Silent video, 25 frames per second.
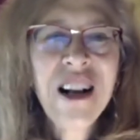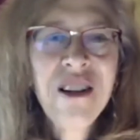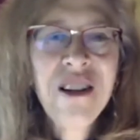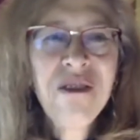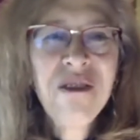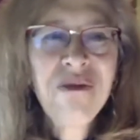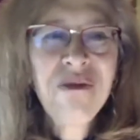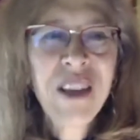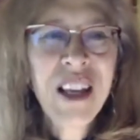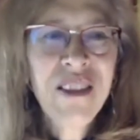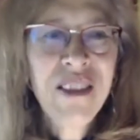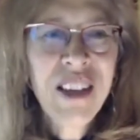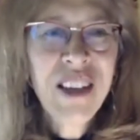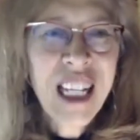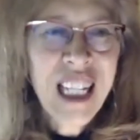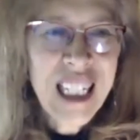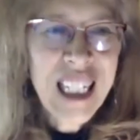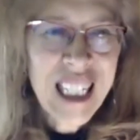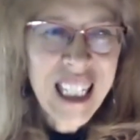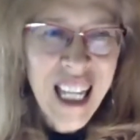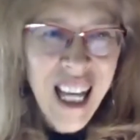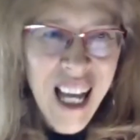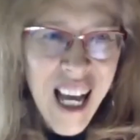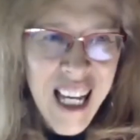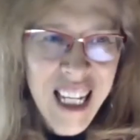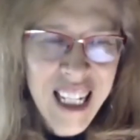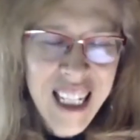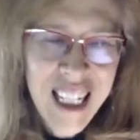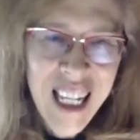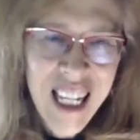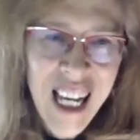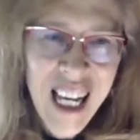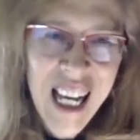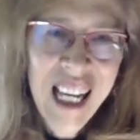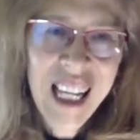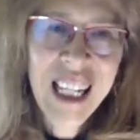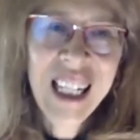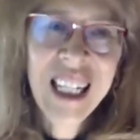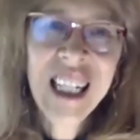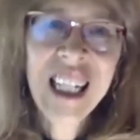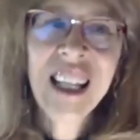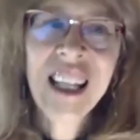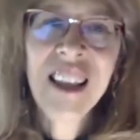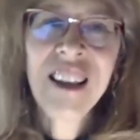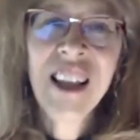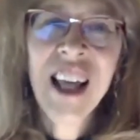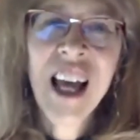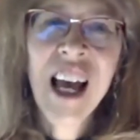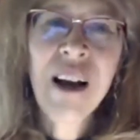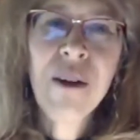giving us the high sign
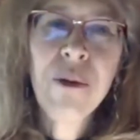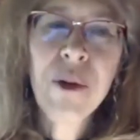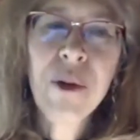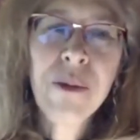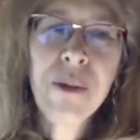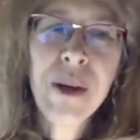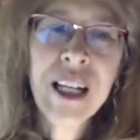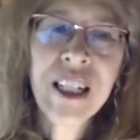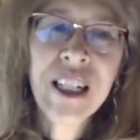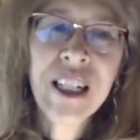that we must